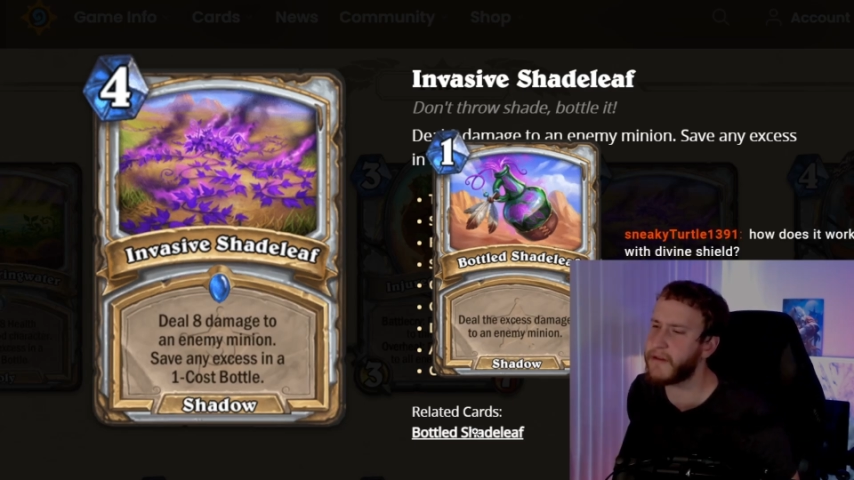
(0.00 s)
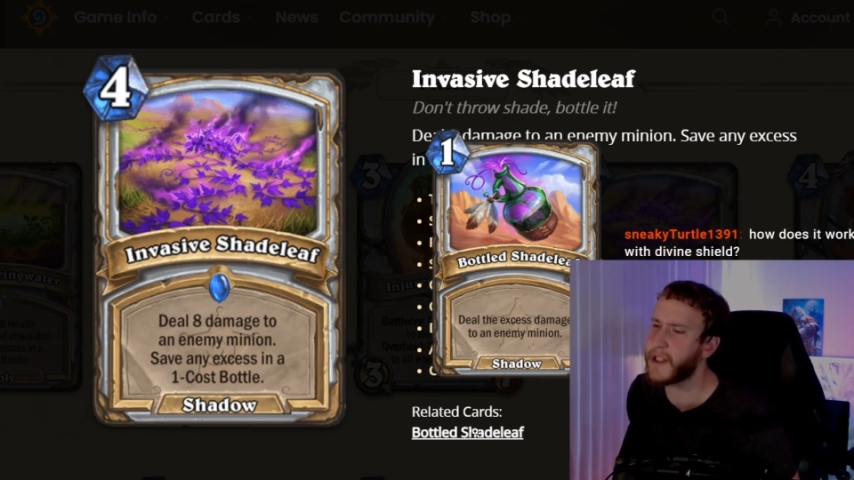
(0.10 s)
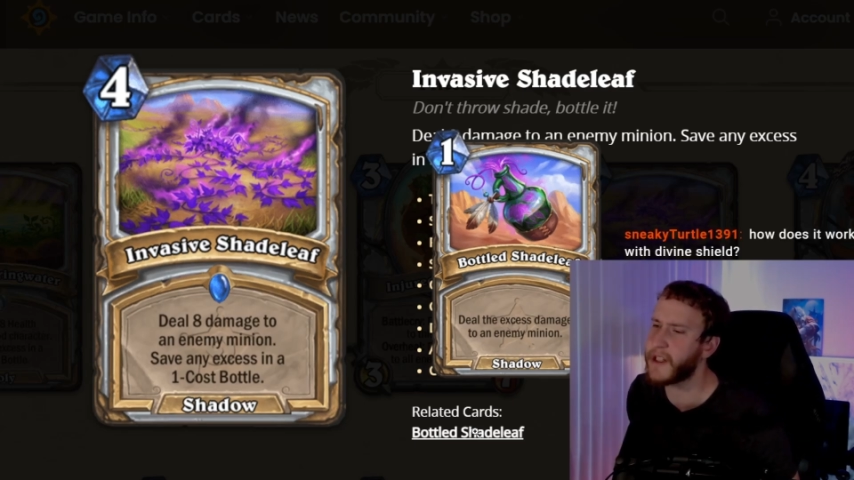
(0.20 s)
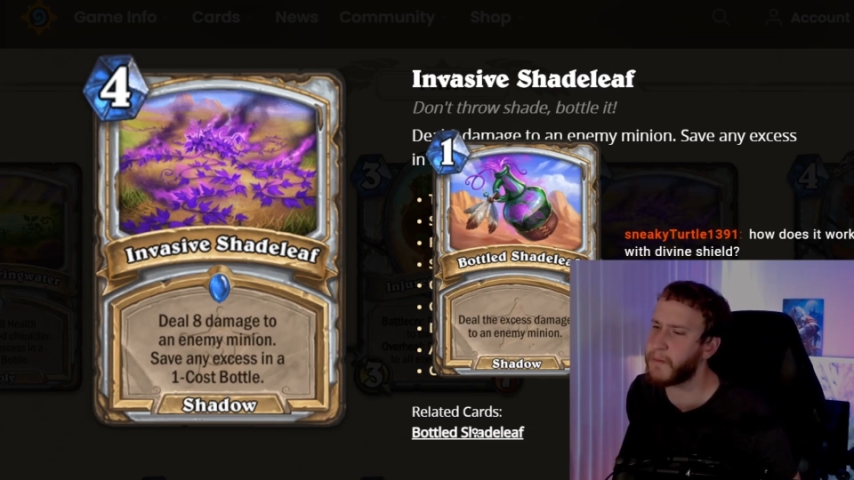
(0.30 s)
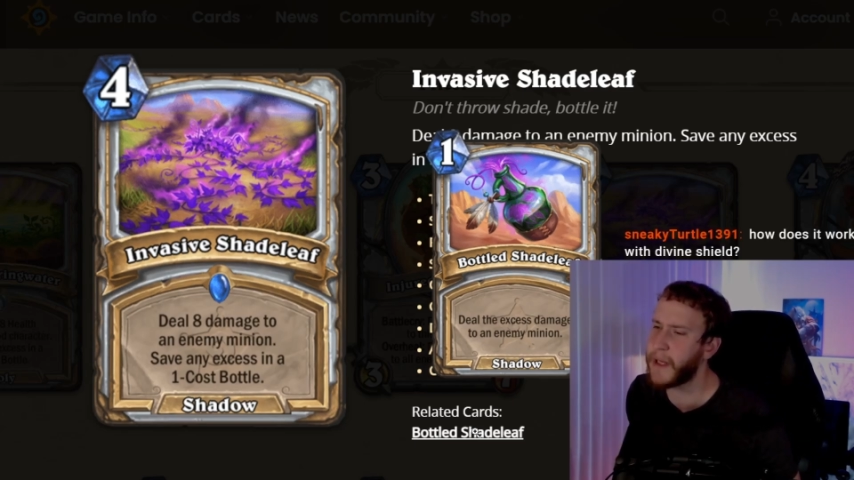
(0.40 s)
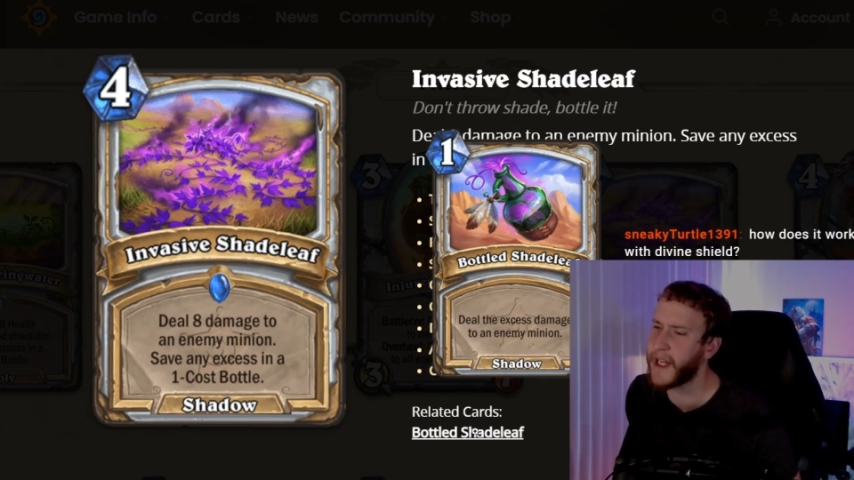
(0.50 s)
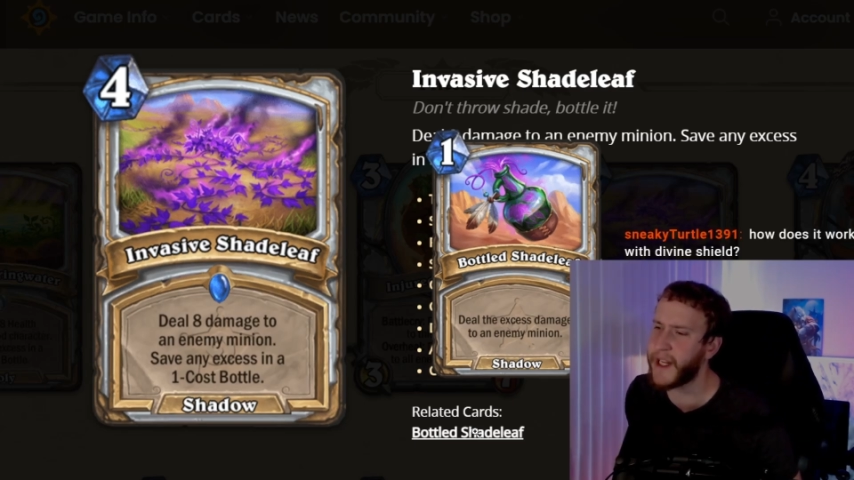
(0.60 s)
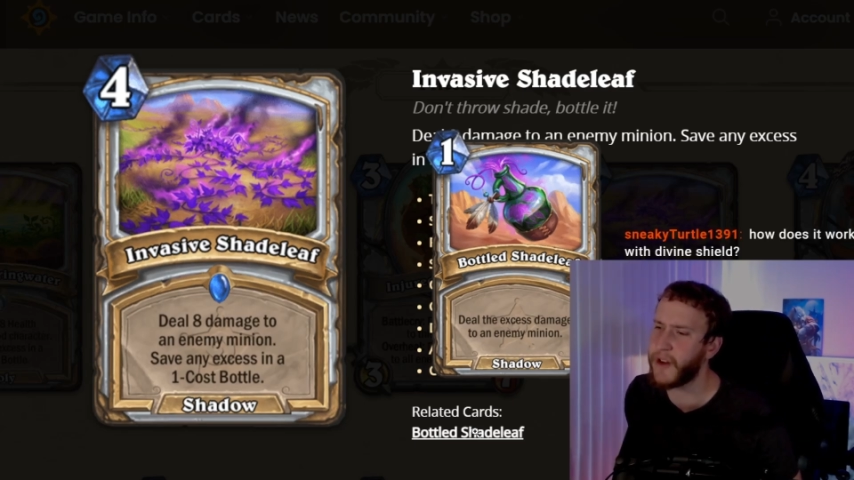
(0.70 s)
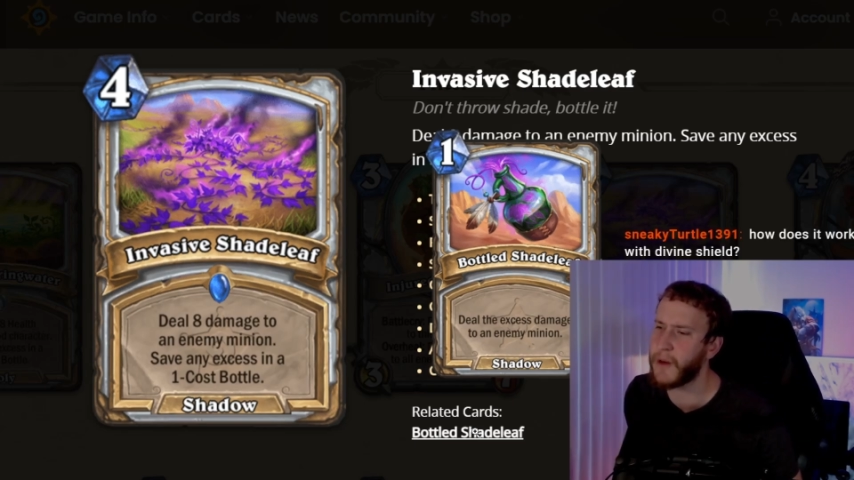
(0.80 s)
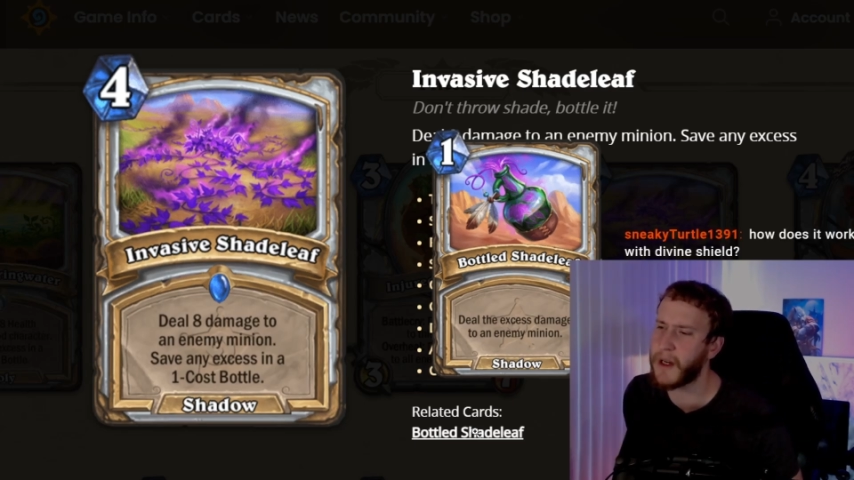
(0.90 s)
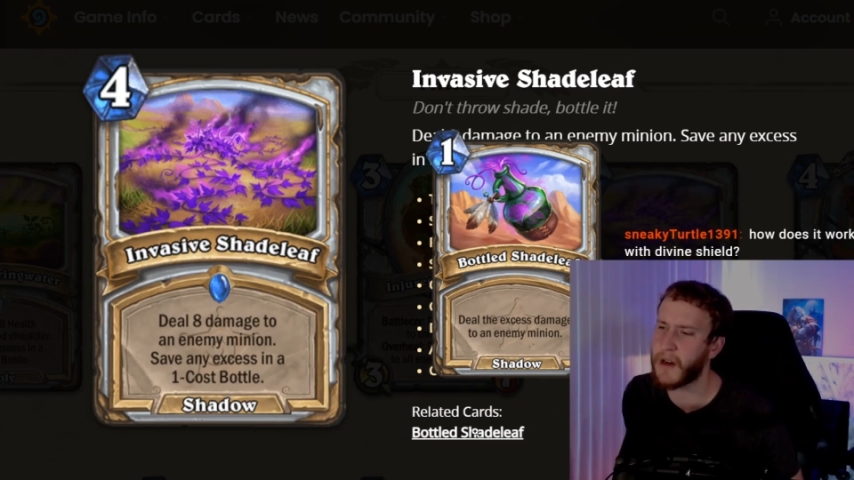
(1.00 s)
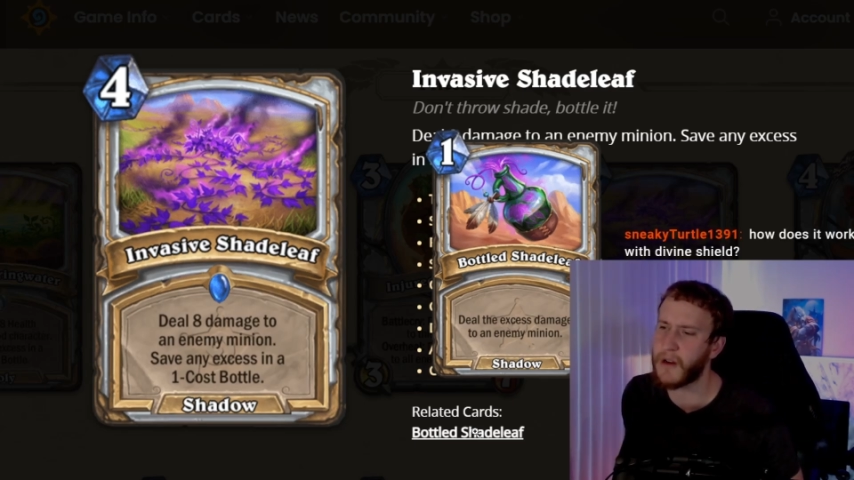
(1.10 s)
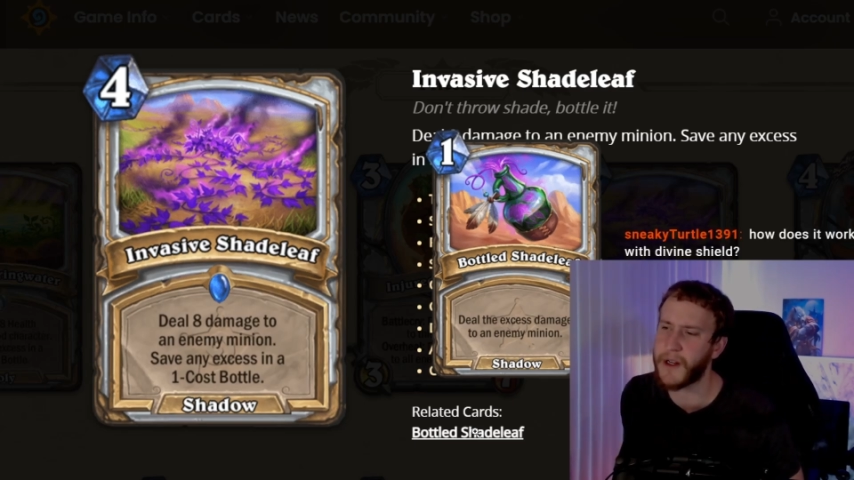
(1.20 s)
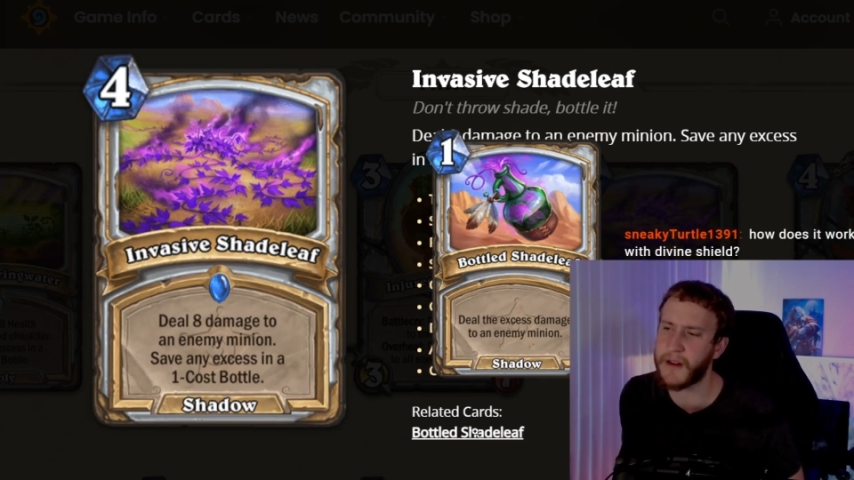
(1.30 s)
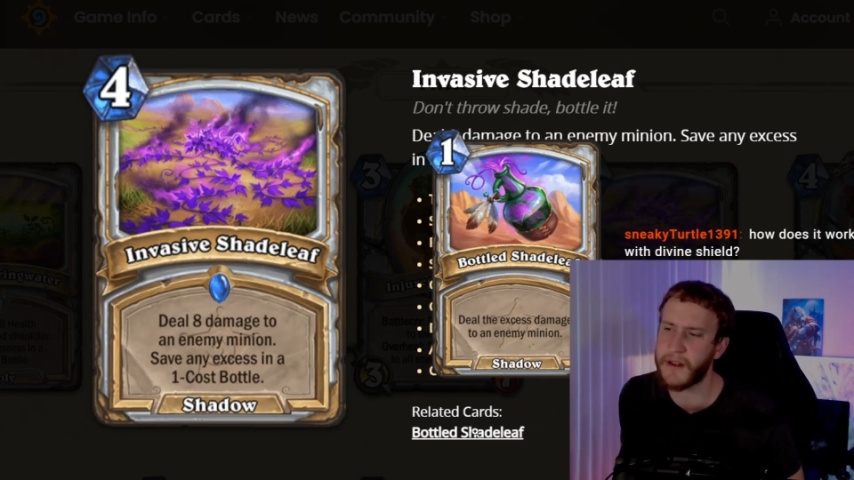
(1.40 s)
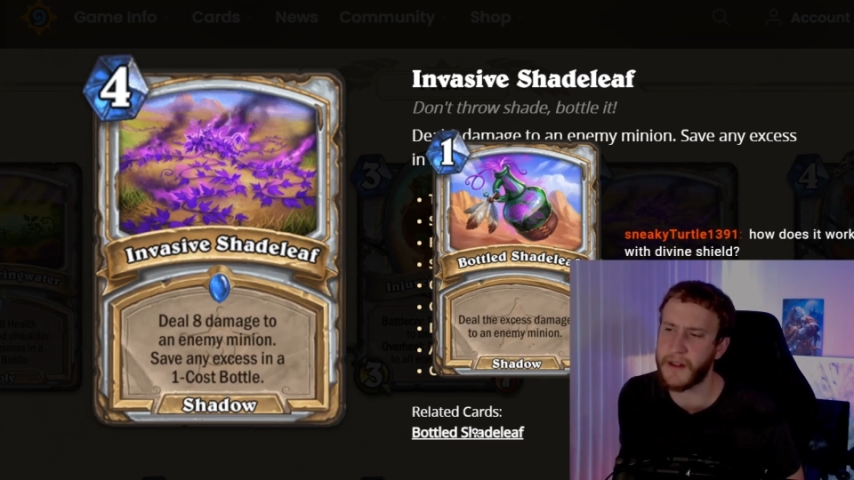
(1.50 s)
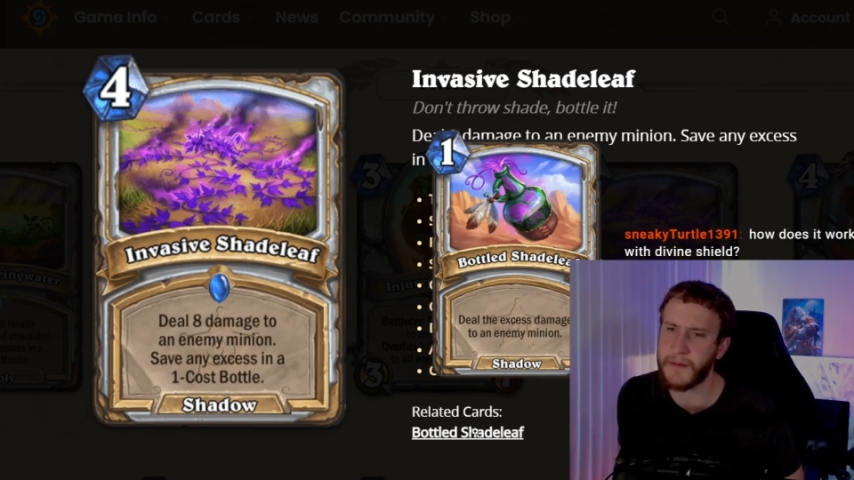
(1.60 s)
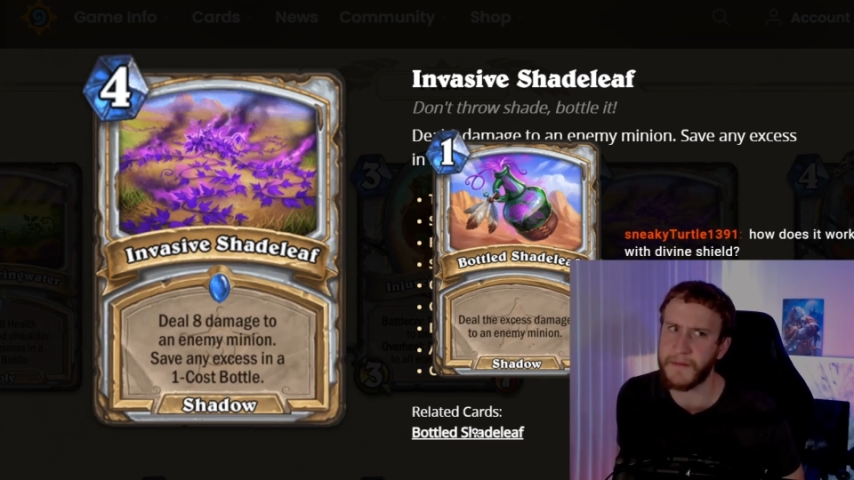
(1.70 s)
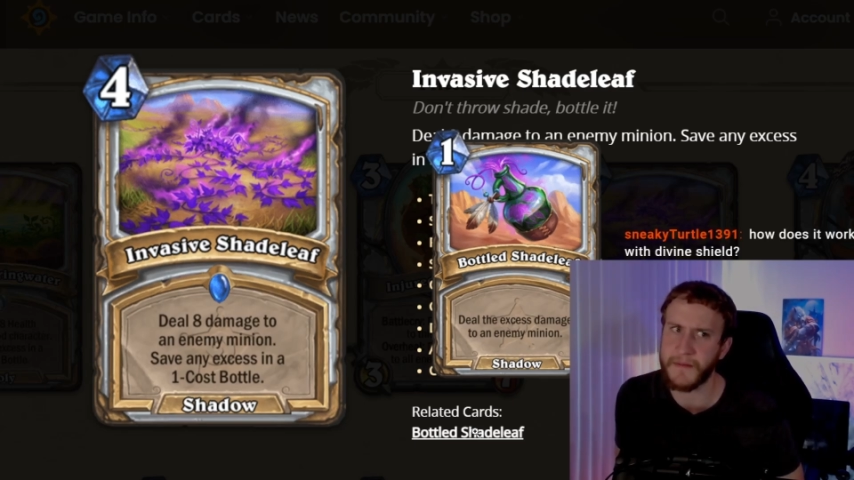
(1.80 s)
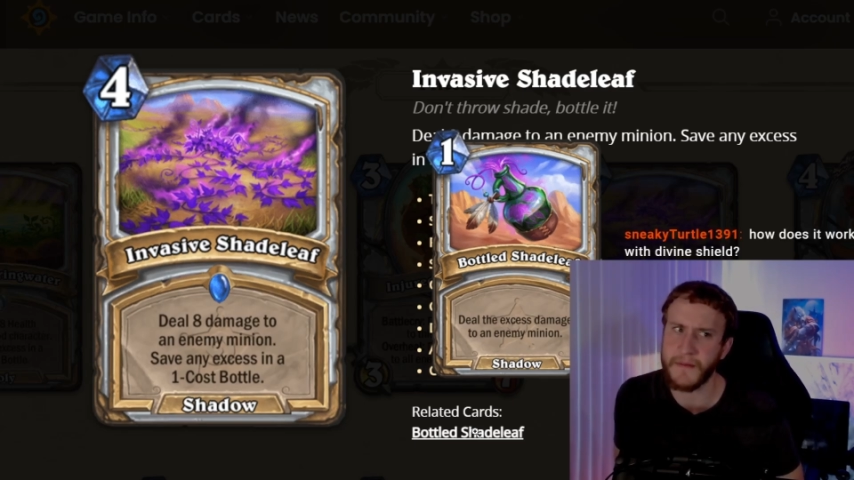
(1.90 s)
like a ping hero power or anything,